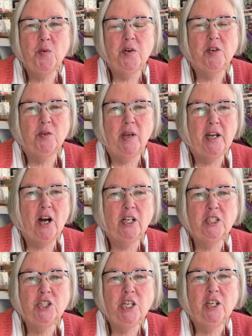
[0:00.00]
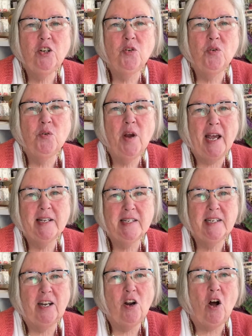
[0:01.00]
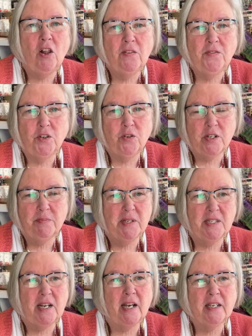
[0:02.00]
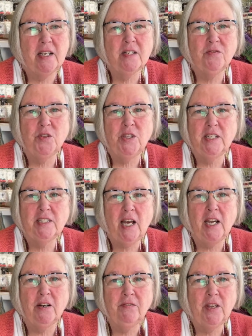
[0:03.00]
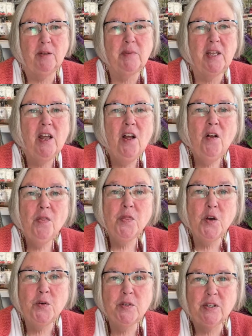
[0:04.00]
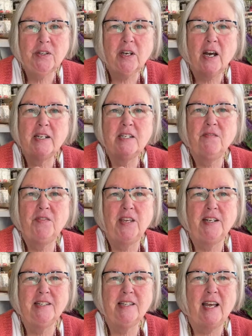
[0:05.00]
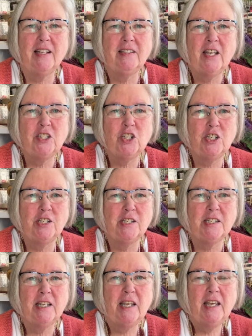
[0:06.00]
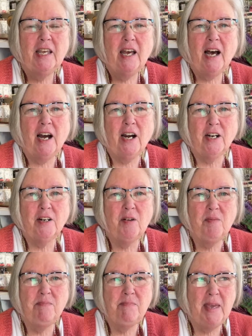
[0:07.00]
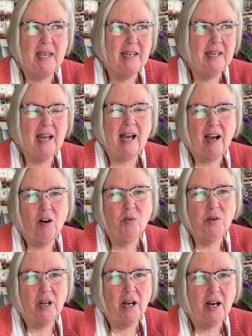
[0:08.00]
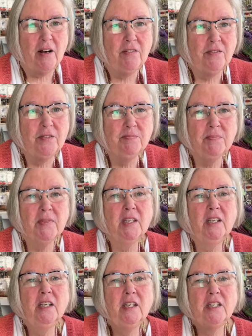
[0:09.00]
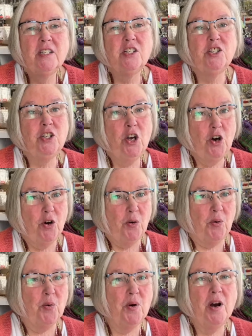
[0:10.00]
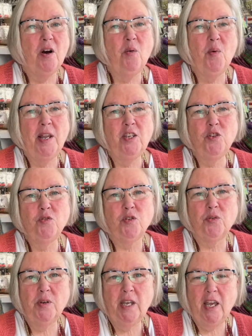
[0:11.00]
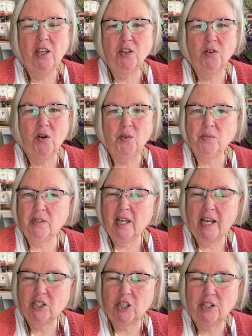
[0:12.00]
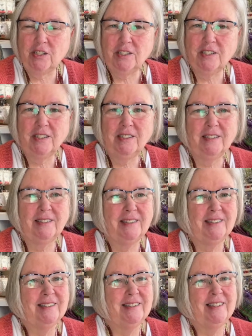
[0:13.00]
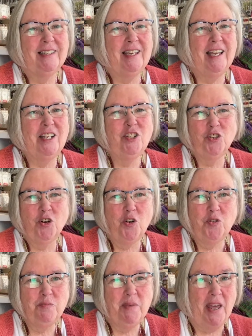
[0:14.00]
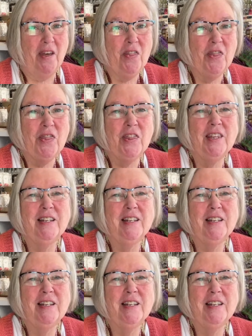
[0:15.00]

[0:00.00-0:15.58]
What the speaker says: great Aunt Jean who has knit all of the Christmas stockings for the entire family. Those are the kinds of things that legends are made out of. So when you create your own legend and your own myth,